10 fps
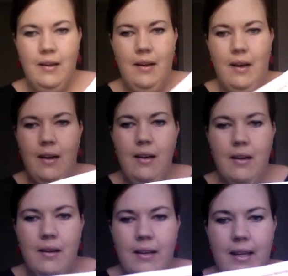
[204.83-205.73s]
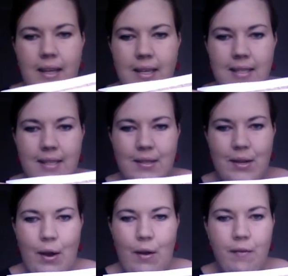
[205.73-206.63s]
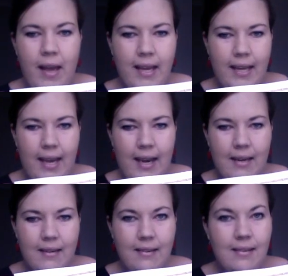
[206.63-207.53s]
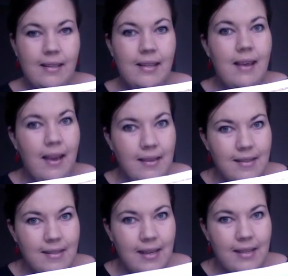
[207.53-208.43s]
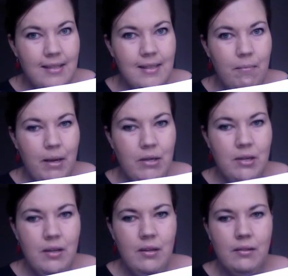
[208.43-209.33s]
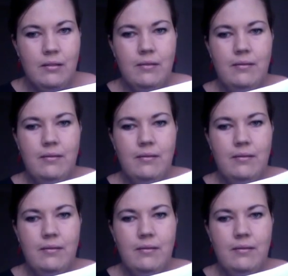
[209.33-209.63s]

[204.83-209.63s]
Ah, here's the snowflake again. Yes, it's symmetrical.